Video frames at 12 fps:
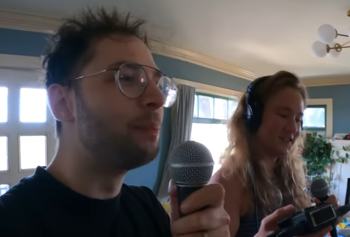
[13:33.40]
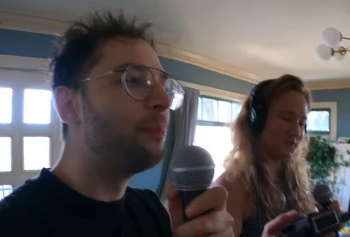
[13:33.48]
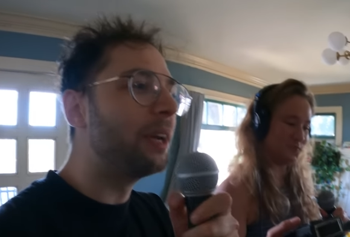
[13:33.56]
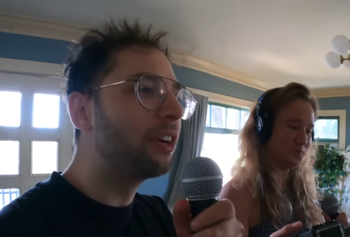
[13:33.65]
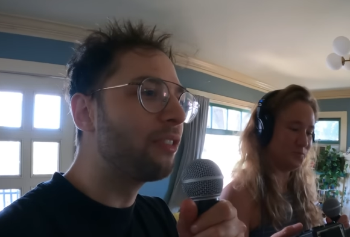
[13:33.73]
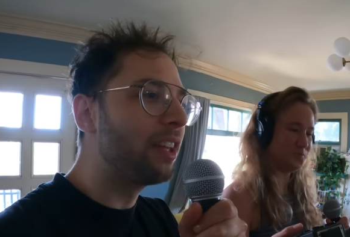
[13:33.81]
Speaker 1: that's
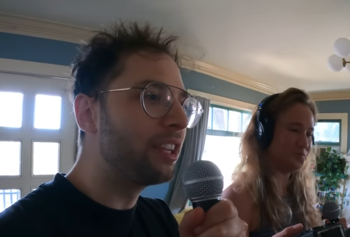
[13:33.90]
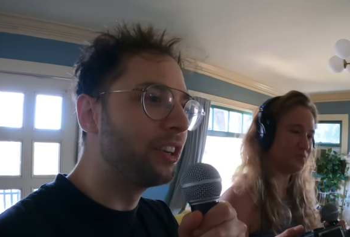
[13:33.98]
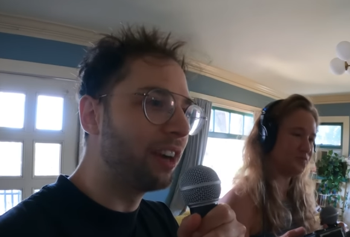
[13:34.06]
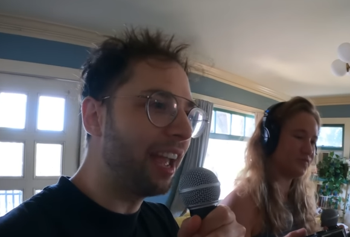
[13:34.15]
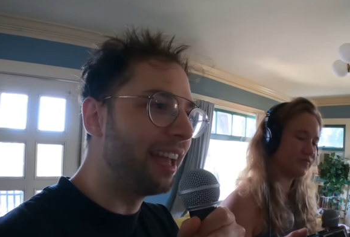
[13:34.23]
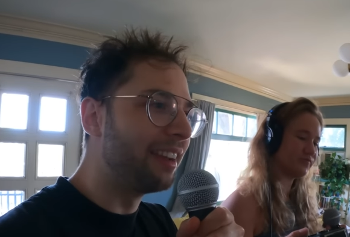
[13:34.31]
bigger than
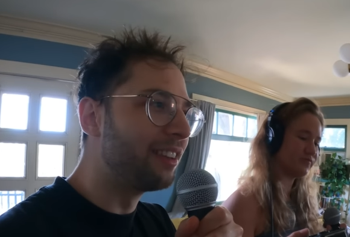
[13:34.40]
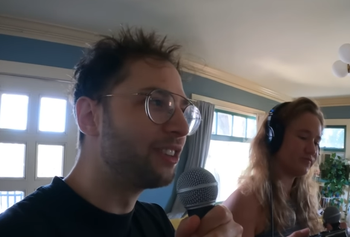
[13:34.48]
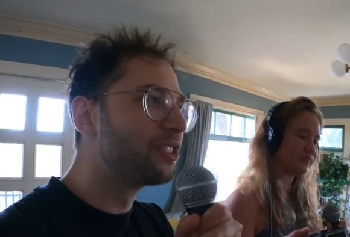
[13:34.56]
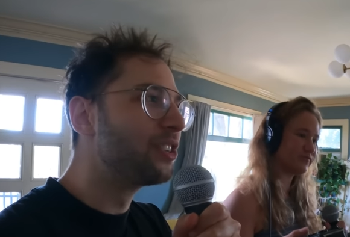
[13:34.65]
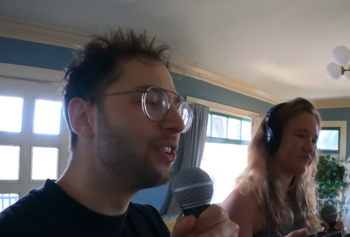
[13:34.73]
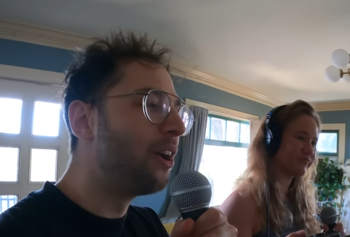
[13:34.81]
your head.
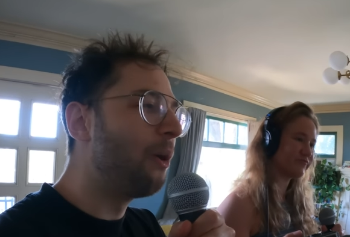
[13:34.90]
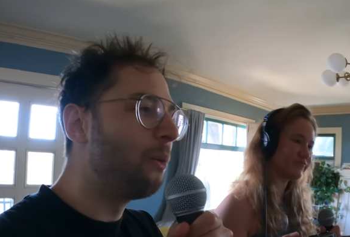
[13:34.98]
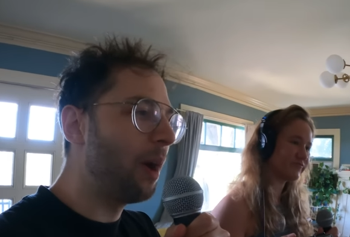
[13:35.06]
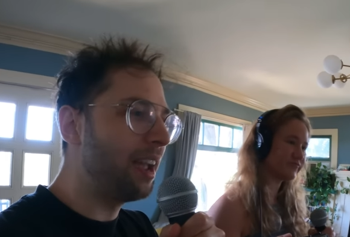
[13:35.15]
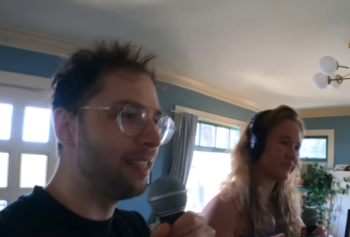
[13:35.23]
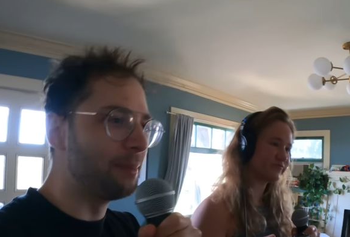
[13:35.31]
There's He's really
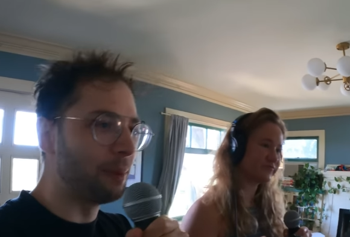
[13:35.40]
no way